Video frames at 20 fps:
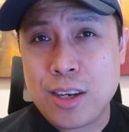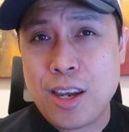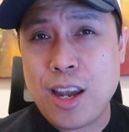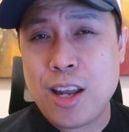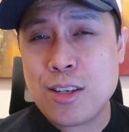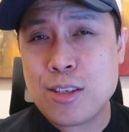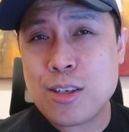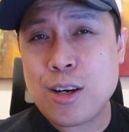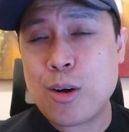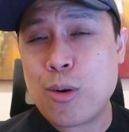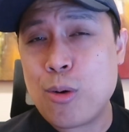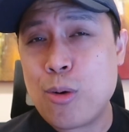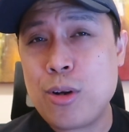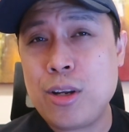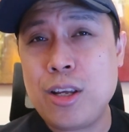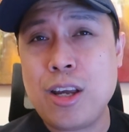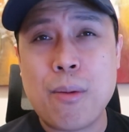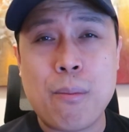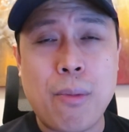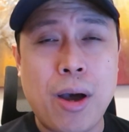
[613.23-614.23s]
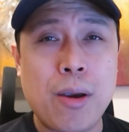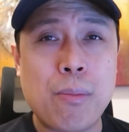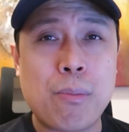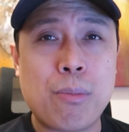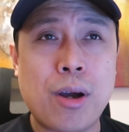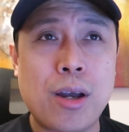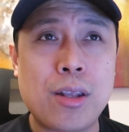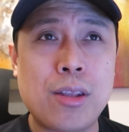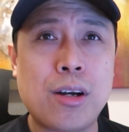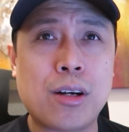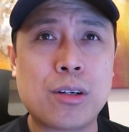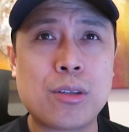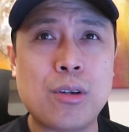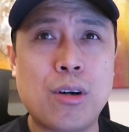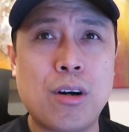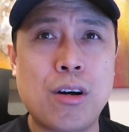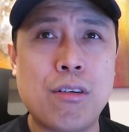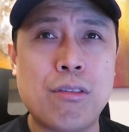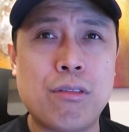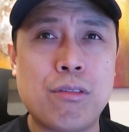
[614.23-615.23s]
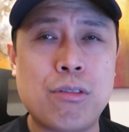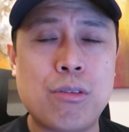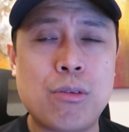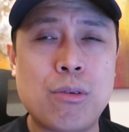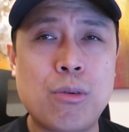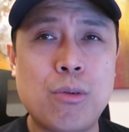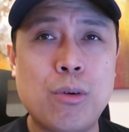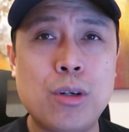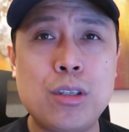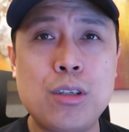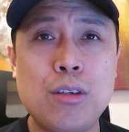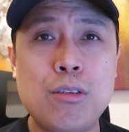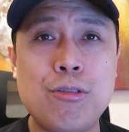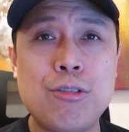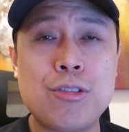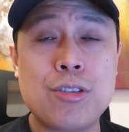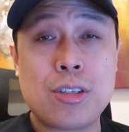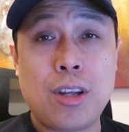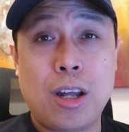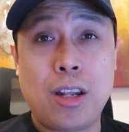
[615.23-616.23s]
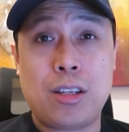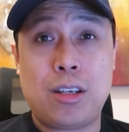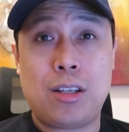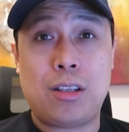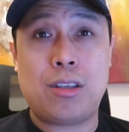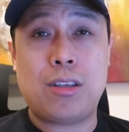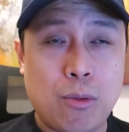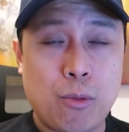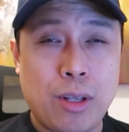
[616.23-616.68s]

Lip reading: Gains are only a byproduct of what you've studied.